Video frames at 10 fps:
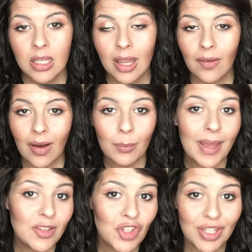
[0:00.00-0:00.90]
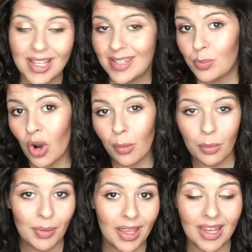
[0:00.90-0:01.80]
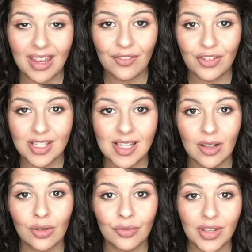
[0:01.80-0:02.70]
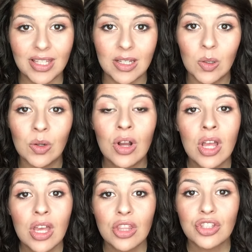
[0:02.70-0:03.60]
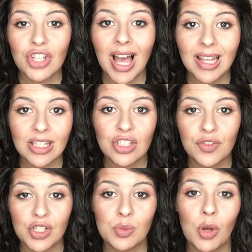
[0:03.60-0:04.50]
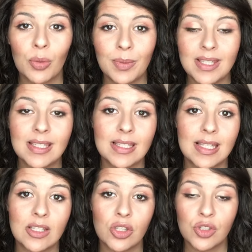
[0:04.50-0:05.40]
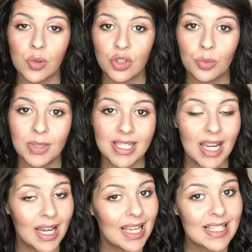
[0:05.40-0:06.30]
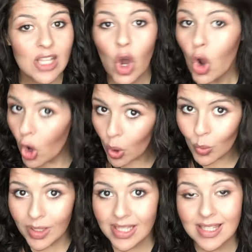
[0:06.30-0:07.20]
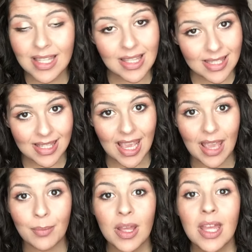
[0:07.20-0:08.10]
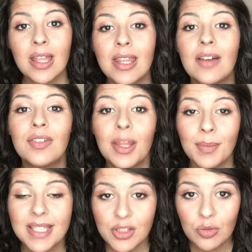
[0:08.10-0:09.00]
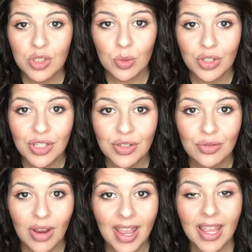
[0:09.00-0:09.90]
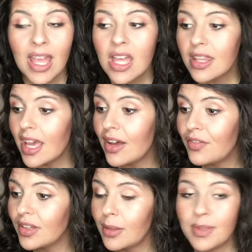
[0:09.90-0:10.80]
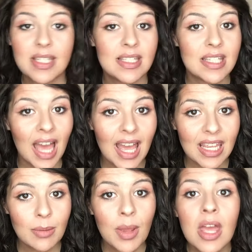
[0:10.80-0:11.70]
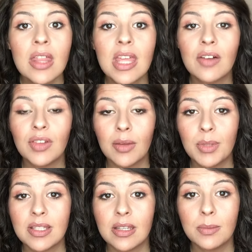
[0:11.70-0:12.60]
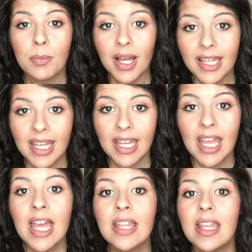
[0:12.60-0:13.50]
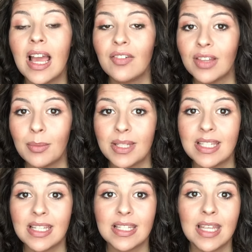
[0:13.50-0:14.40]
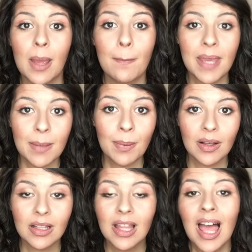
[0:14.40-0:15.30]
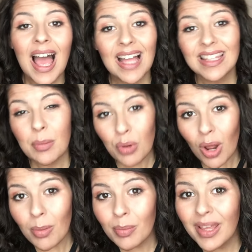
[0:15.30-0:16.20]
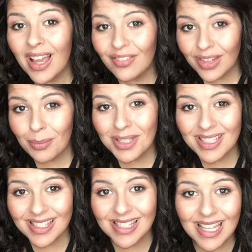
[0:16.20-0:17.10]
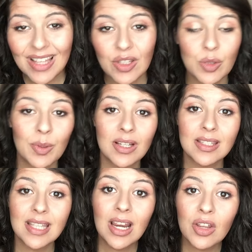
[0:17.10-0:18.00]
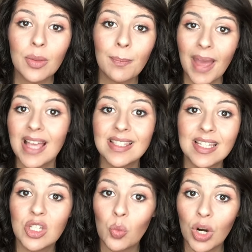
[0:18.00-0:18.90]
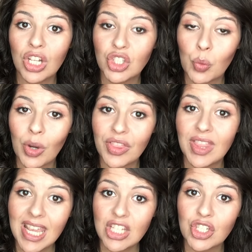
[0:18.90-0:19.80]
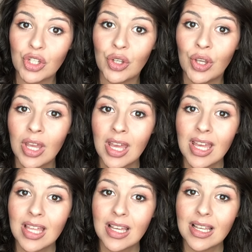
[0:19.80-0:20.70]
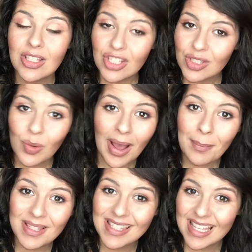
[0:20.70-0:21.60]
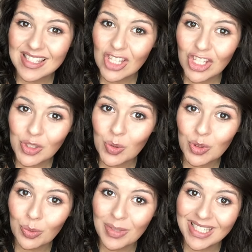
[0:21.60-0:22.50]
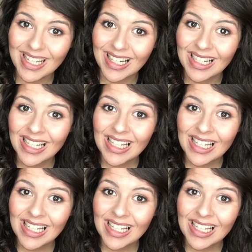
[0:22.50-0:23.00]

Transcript: Now, I'll mention this probably in every single video. The challenge for small businesses on social media is always the same. They have limited resources, right? They have limited time, they have limited money, they have limited people, and they probably have limited skills because they are the best in the world at what they do. It just so happens that's not social media.